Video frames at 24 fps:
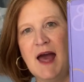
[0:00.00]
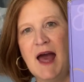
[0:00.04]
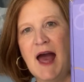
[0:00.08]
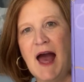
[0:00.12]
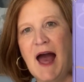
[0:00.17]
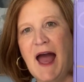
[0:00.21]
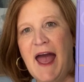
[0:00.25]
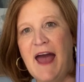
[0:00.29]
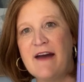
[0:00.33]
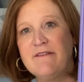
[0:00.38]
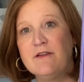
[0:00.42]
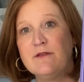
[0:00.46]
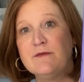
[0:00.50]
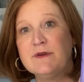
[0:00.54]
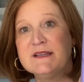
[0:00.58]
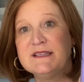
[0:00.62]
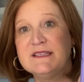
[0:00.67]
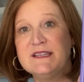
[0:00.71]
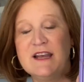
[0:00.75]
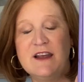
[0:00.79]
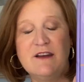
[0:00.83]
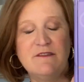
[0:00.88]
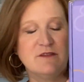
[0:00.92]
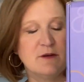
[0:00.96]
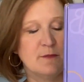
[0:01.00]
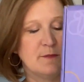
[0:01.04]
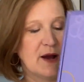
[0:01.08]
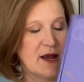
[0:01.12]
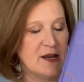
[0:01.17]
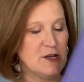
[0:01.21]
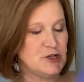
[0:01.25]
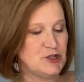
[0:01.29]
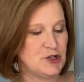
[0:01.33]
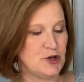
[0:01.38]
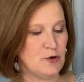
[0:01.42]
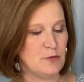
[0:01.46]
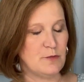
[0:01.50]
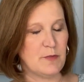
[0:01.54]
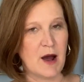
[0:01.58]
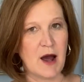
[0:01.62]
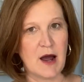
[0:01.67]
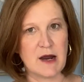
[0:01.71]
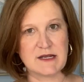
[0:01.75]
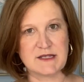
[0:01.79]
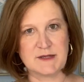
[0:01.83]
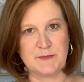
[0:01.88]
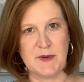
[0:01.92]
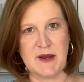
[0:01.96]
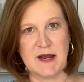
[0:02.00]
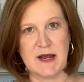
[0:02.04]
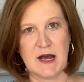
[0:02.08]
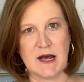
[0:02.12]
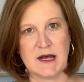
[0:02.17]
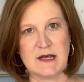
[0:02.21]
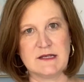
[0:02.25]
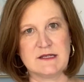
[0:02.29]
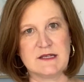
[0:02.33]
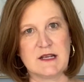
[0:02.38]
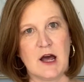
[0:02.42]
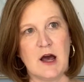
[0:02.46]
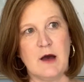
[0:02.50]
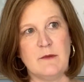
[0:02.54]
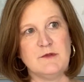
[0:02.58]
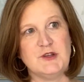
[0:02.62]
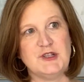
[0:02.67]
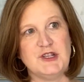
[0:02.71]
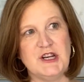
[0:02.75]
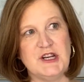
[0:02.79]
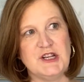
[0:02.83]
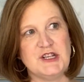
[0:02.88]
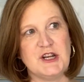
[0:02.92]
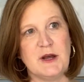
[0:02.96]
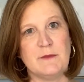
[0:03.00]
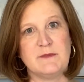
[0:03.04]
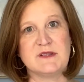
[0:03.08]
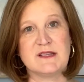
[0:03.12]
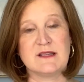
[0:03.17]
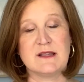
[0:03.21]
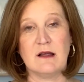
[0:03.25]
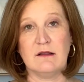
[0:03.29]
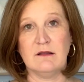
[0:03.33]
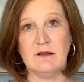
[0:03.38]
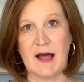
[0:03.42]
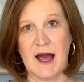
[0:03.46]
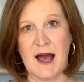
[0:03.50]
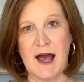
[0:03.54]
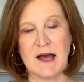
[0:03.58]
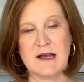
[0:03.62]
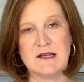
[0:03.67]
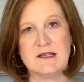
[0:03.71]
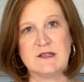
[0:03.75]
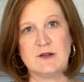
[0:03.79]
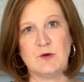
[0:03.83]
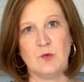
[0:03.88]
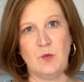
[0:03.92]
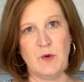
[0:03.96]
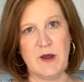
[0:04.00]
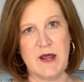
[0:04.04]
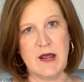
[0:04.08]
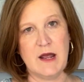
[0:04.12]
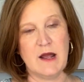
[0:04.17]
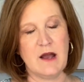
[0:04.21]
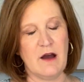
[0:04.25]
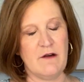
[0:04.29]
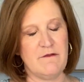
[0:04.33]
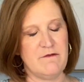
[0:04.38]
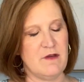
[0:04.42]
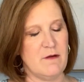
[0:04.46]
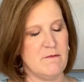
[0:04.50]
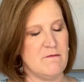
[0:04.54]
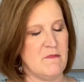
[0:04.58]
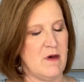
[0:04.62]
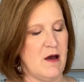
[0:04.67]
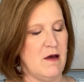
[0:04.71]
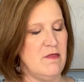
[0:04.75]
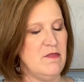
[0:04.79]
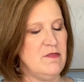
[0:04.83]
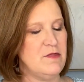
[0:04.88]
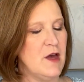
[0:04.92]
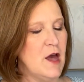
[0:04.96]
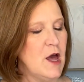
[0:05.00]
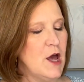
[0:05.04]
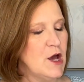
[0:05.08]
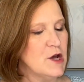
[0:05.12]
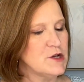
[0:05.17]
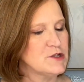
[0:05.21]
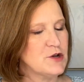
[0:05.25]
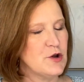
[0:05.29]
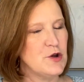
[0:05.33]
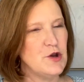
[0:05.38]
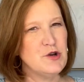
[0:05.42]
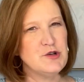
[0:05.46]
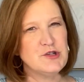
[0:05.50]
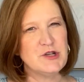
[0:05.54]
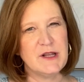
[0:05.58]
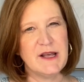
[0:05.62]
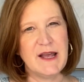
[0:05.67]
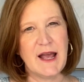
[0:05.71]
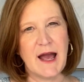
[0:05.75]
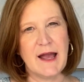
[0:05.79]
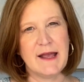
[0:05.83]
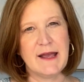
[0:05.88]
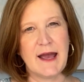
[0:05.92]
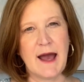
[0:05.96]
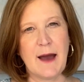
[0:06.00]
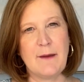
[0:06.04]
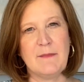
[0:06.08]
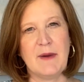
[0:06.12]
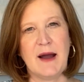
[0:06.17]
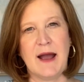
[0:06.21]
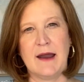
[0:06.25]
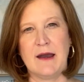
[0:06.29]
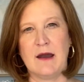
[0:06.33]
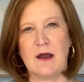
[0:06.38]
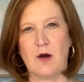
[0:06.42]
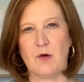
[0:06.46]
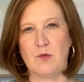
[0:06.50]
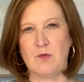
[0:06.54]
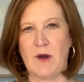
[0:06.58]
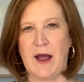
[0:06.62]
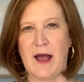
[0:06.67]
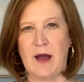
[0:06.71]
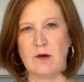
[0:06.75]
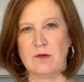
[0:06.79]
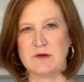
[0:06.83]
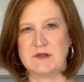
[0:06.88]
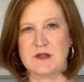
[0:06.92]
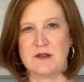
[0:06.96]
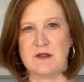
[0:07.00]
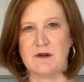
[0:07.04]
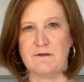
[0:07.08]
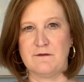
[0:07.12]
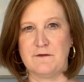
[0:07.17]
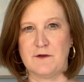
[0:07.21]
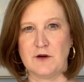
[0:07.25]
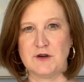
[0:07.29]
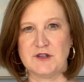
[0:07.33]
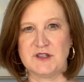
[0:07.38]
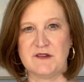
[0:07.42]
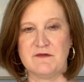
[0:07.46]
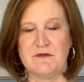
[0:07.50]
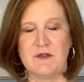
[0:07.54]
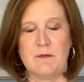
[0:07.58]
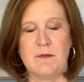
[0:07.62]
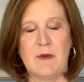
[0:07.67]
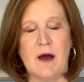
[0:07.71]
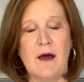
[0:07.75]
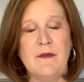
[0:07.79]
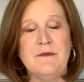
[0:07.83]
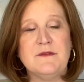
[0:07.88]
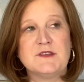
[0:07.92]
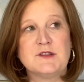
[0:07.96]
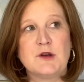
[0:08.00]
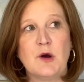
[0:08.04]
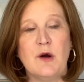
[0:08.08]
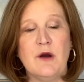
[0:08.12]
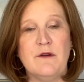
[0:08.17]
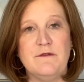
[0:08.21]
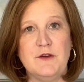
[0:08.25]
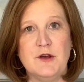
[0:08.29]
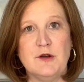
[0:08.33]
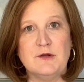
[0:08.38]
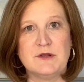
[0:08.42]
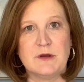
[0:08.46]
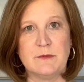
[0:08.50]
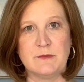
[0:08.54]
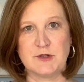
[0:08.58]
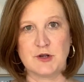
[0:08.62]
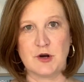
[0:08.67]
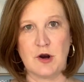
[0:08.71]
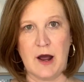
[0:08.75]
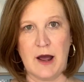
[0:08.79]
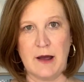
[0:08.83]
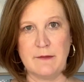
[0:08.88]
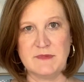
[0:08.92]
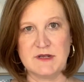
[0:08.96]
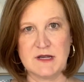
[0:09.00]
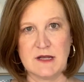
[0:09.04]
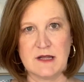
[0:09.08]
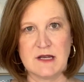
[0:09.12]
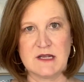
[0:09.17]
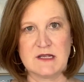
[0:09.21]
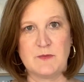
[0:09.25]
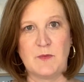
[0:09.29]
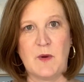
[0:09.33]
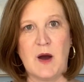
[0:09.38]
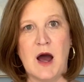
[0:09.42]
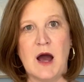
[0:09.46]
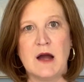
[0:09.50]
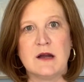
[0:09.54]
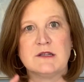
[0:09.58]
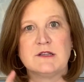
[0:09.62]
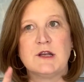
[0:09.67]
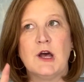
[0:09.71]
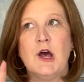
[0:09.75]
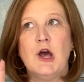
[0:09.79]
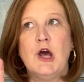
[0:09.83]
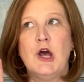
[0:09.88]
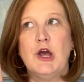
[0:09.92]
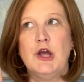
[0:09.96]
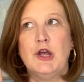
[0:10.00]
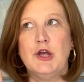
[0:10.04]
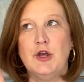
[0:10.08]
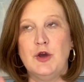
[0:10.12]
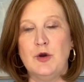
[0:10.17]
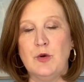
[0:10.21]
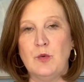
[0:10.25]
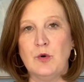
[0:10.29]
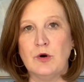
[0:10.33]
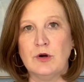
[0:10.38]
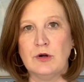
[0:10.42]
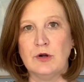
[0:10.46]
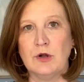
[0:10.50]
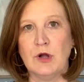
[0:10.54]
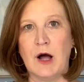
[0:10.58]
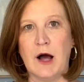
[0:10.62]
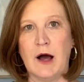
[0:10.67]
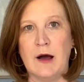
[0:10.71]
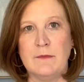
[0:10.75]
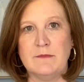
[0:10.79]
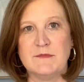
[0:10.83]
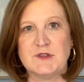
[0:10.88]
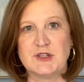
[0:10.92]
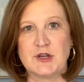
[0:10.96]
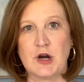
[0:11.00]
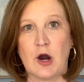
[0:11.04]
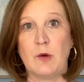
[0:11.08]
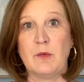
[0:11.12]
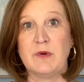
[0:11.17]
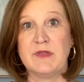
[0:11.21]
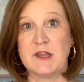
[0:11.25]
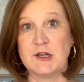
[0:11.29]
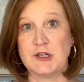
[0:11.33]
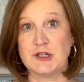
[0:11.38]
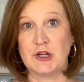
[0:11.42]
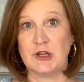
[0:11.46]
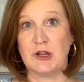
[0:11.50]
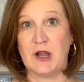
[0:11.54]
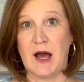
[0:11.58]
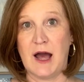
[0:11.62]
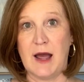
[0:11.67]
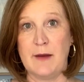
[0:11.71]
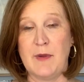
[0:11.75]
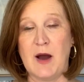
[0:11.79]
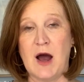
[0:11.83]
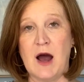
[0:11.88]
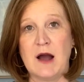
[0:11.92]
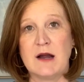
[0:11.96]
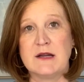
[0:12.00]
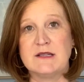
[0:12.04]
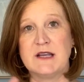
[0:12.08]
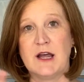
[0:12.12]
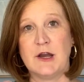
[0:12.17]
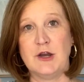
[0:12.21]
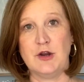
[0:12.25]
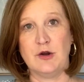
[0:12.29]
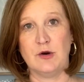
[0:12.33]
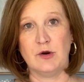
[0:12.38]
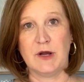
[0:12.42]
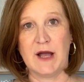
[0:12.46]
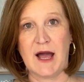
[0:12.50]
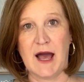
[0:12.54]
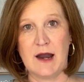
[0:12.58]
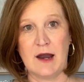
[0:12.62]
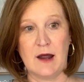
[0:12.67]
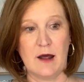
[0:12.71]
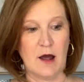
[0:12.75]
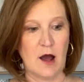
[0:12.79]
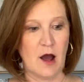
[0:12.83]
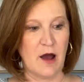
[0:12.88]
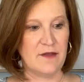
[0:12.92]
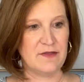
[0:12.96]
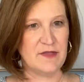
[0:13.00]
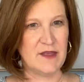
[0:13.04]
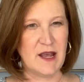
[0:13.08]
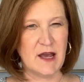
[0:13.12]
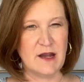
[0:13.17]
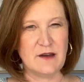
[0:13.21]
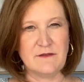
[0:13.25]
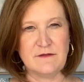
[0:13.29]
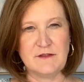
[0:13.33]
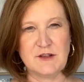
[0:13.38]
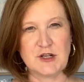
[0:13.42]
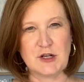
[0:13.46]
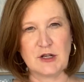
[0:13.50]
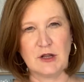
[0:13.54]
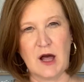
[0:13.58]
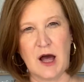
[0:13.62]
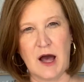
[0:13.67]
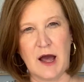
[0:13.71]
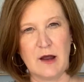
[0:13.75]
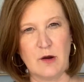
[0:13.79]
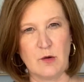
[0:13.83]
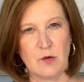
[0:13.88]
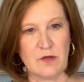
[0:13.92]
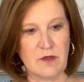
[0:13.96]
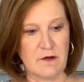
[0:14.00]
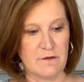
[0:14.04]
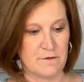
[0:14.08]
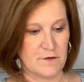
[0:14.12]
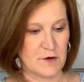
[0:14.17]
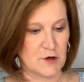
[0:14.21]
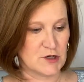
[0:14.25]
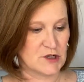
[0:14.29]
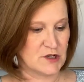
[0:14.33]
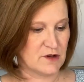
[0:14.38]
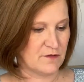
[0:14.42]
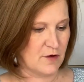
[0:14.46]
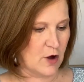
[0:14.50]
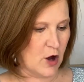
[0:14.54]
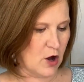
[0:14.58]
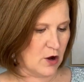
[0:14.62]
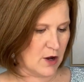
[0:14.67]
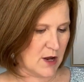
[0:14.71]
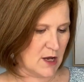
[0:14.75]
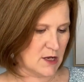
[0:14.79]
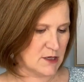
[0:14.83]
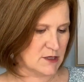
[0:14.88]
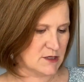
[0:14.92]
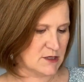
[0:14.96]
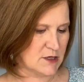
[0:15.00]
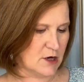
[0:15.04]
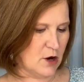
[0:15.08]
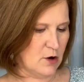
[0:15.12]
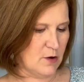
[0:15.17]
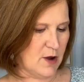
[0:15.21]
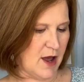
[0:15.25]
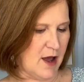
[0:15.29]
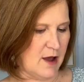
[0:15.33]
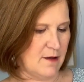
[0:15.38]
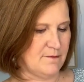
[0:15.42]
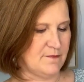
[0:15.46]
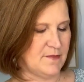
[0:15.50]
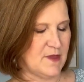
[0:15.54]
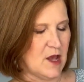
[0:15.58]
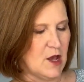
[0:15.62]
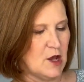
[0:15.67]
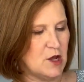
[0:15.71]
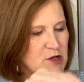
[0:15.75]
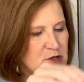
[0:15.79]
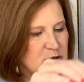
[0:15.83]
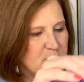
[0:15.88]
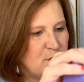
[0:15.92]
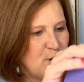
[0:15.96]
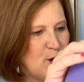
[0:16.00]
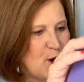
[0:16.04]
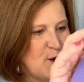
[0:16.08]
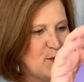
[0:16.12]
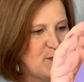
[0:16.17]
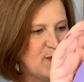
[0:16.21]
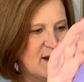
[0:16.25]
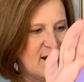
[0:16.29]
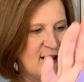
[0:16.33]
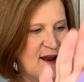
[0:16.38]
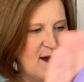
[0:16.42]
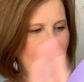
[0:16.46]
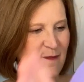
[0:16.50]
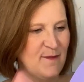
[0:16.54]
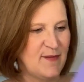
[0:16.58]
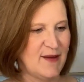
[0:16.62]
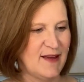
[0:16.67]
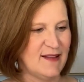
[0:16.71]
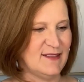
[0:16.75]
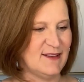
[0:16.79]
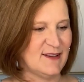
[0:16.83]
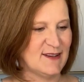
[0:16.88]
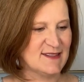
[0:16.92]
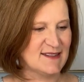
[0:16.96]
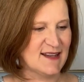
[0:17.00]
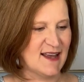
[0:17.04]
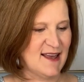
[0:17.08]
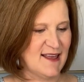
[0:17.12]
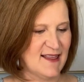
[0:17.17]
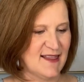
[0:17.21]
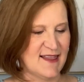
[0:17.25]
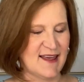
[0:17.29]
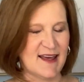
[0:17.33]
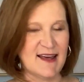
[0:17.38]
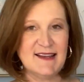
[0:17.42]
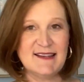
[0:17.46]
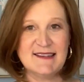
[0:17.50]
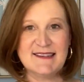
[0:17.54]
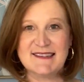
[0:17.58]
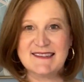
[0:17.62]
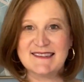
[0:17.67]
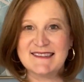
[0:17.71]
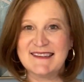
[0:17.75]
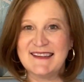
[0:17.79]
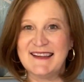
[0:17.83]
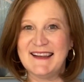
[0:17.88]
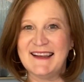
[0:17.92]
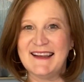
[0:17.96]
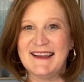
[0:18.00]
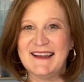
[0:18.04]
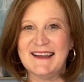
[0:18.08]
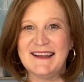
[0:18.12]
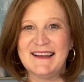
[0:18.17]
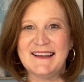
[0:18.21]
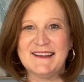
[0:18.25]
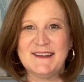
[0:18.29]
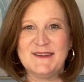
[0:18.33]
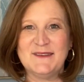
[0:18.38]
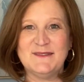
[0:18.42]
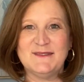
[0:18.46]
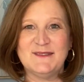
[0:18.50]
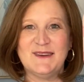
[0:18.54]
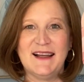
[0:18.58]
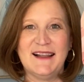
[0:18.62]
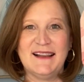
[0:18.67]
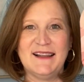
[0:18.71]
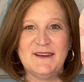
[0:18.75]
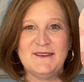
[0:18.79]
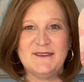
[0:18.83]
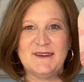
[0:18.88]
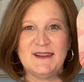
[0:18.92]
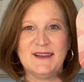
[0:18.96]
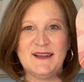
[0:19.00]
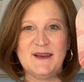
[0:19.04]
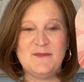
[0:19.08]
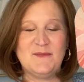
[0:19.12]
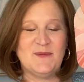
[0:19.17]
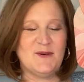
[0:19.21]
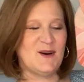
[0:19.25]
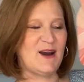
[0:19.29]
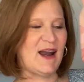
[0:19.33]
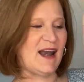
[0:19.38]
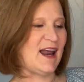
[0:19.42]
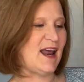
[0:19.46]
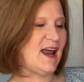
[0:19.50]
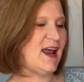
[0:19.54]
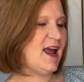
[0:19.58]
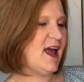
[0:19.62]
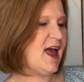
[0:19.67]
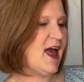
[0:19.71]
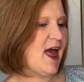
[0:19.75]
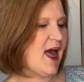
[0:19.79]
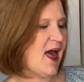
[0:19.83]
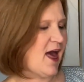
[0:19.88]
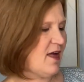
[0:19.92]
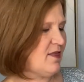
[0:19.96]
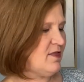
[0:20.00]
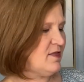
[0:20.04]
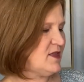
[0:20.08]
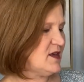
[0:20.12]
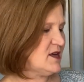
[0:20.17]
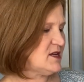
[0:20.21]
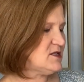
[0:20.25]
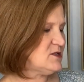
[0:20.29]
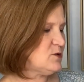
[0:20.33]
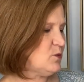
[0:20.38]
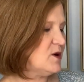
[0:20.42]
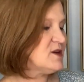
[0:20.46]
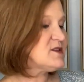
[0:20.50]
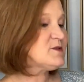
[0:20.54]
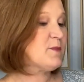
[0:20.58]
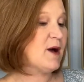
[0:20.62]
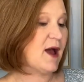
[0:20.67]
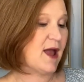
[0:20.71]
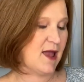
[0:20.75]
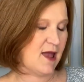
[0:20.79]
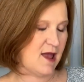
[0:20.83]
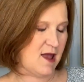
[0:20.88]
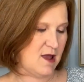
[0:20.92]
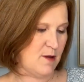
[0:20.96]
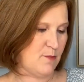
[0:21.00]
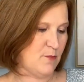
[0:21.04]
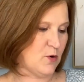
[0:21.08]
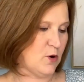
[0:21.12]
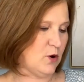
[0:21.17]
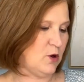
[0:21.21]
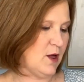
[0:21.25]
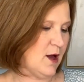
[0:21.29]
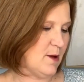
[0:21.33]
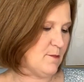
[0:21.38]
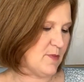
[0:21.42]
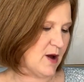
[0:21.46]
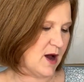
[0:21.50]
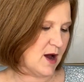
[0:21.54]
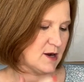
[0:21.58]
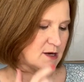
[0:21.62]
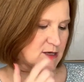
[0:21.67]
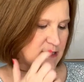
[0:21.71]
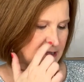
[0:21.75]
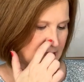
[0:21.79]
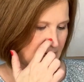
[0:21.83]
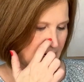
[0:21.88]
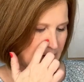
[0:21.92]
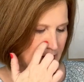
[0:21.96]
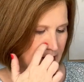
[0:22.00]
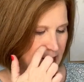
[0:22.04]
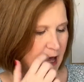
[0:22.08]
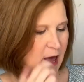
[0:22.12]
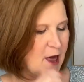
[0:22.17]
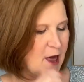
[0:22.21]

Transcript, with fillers: I haven't received my June box because um, she ships the last week of the month. So usually I get mine around the first of the month. So if you subscribe to this box, you will um, start with the July box and you'll get it at the end of July or the first of August. Okay, so when you open it up, it looks like this. Really, really pretty. And this was my April unboxing.